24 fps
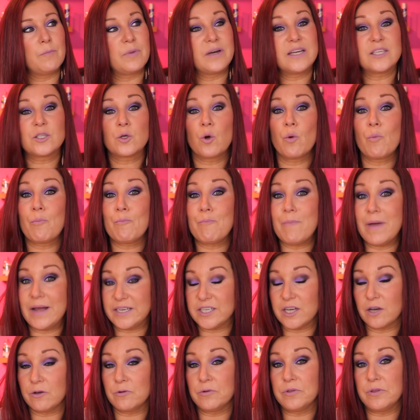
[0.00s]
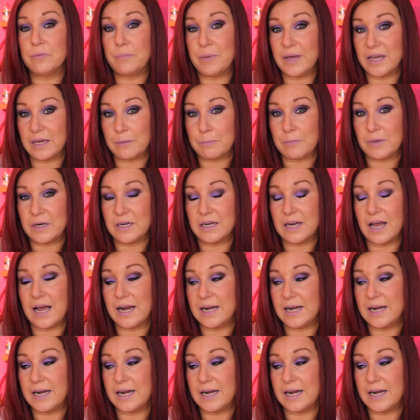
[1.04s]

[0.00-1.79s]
But it's called Meadow, the pigment,